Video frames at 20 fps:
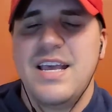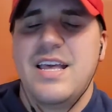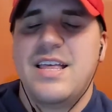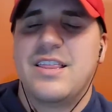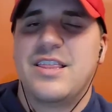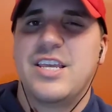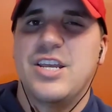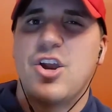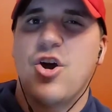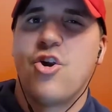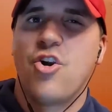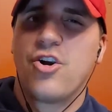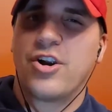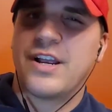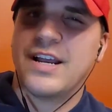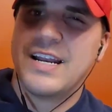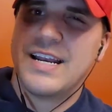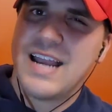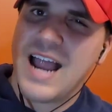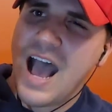The
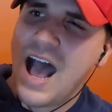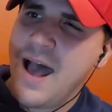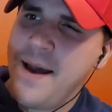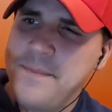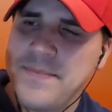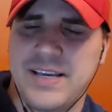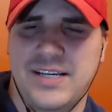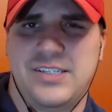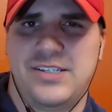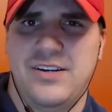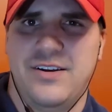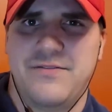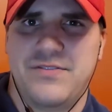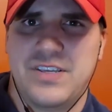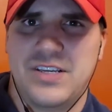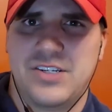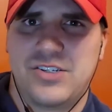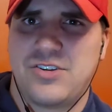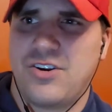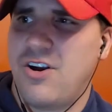ergonomics of
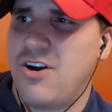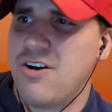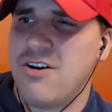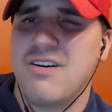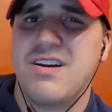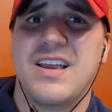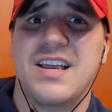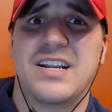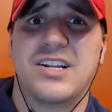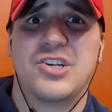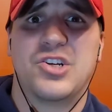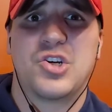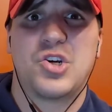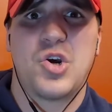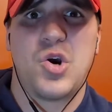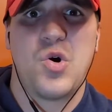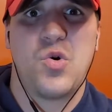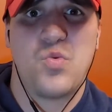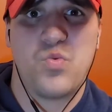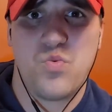this are
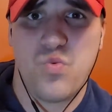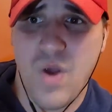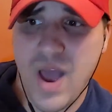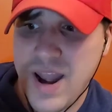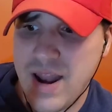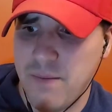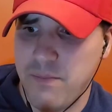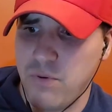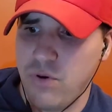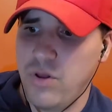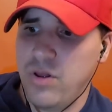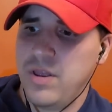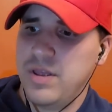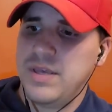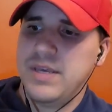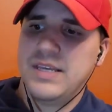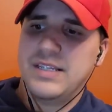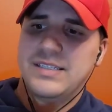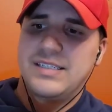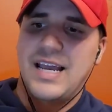incredible.
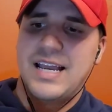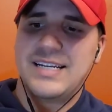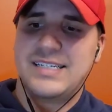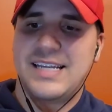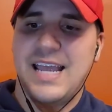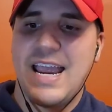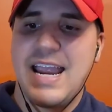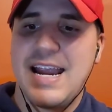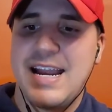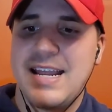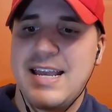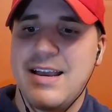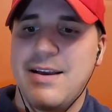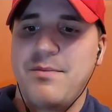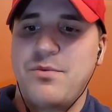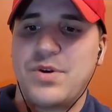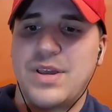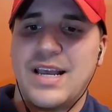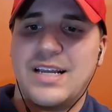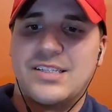Titanium,
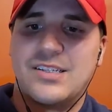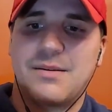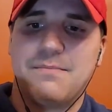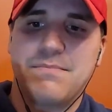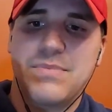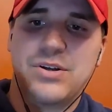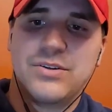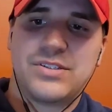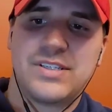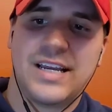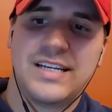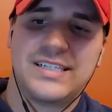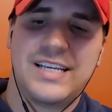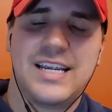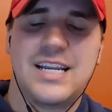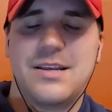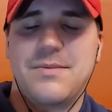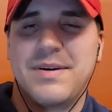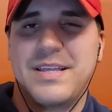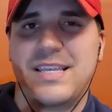we got some milled
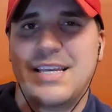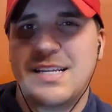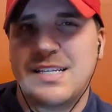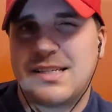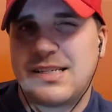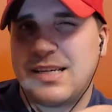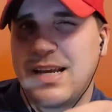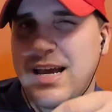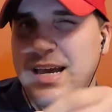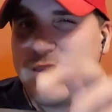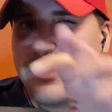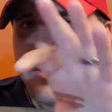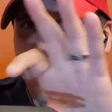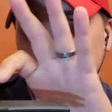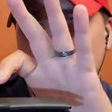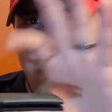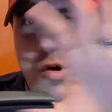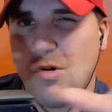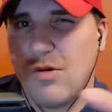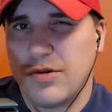titanium on the inside. There's
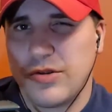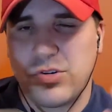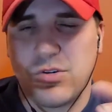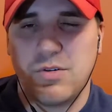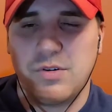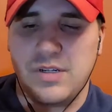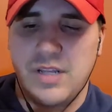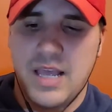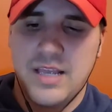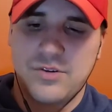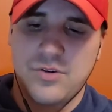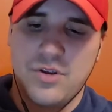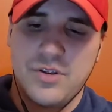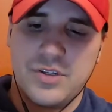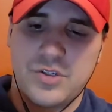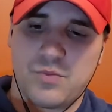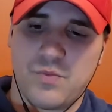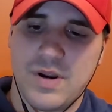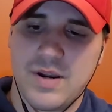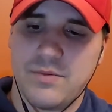holes, so it has all
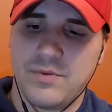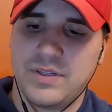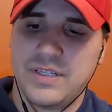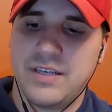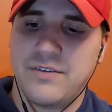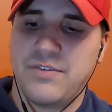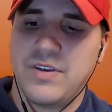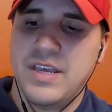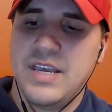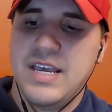this great relief.